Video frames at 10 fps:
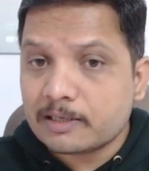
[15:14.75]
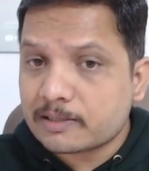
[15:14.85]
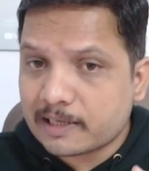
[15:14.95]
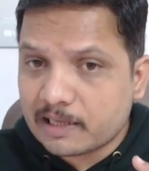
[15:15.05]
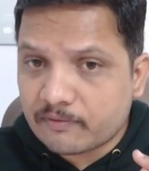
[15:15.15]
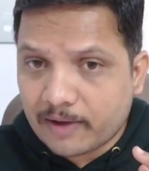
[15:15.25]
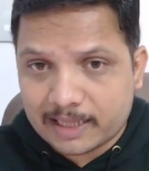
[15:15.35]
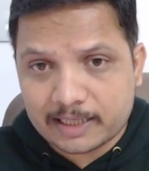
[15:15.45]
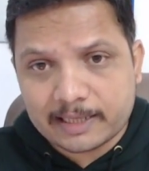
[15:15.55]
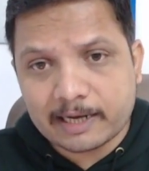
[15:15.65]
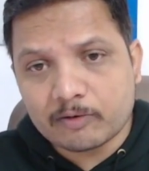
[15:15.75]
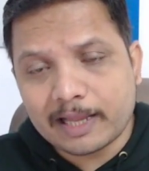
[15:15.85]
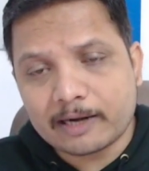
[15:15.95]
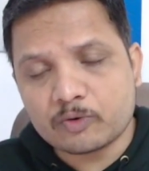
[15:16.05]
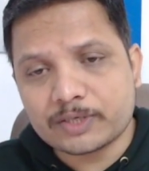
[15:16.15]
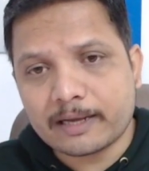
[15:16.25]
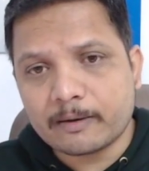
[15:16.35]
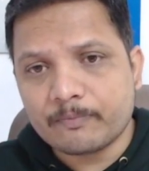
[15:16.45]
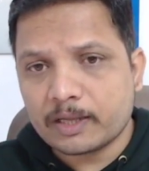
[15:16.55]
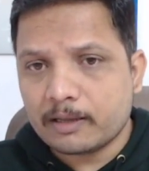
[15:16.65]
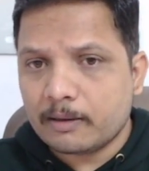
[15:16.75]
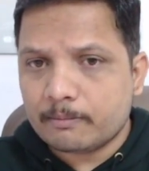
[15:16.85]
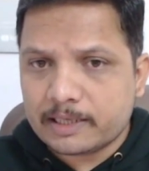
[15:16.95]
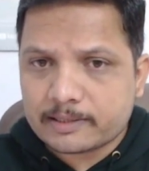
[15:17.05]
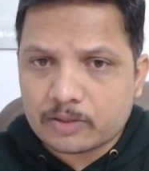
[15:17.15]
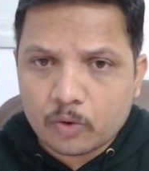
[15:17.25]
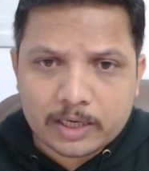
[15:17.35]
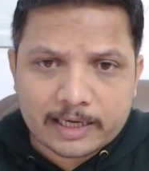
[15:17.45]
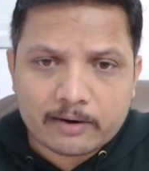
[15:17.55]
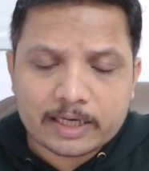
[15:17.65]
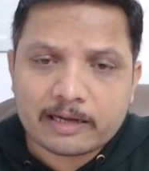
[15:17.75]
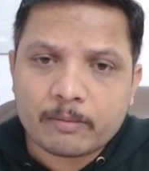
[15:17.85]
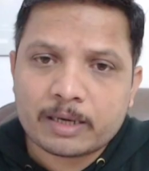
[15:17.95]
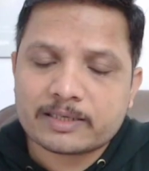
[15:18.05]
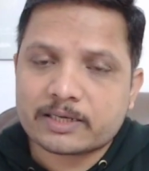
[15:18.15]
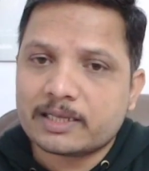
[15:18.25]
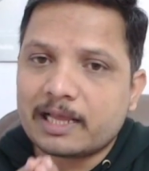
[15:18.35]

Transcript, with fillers: Still if anything that you would like to share please note it down in comment section.